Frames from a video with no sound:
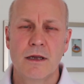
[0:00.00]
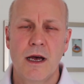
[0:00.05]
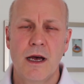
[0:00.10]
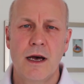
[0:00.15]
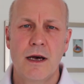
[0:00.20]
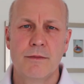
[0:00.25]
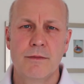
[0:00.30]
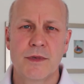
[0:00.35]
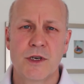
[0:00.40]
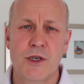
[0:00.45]

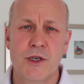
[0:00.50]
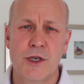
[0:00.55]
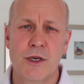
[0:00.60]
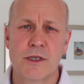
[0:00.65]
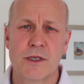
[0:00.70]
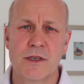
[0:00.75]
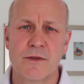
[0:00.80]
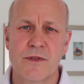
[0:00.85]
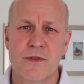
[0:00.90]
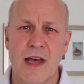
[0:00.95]
uh, good
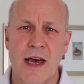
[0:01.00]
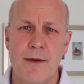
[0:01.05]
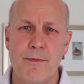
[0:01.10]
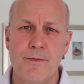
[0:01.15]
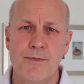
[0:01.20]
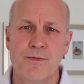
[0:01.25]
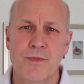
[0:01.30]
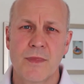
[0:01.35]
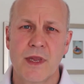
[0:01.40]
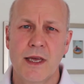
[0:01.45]
use of
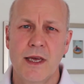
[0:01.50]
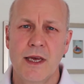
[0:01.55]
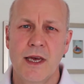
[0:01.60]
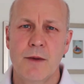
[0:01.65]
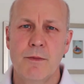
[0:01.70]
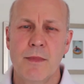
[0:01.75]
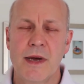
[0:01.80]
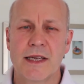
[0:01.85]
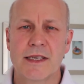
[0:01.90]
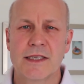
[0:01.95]
that.
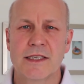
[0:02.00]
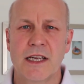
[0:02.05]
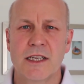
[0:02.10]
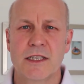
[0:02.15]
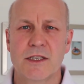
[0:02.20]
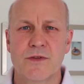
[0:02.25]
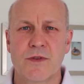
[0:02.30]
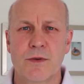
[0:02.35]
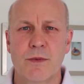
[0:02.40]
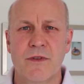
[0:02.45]
It makes
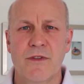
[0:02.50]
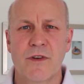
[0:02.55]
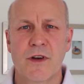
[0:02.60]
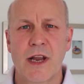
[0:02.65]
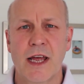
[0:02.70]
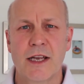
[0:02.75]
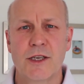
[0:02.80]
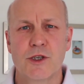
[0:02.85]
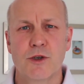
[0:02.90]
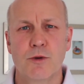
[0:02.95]
sense from a
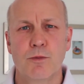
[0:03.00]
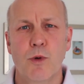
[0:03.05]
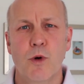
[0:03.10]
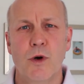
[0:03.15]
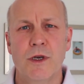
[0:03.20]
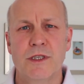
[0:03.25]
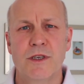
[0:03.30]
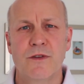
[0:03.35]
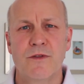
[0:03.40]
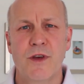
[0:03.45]
financial
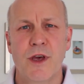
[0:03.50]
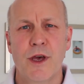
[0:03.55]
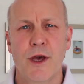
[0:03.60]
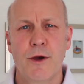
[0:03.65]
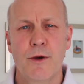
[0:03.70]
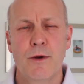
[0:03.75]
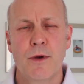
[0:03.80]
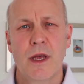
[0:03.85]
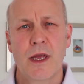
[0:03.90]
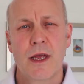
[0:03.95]
point of
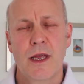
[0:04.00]
view.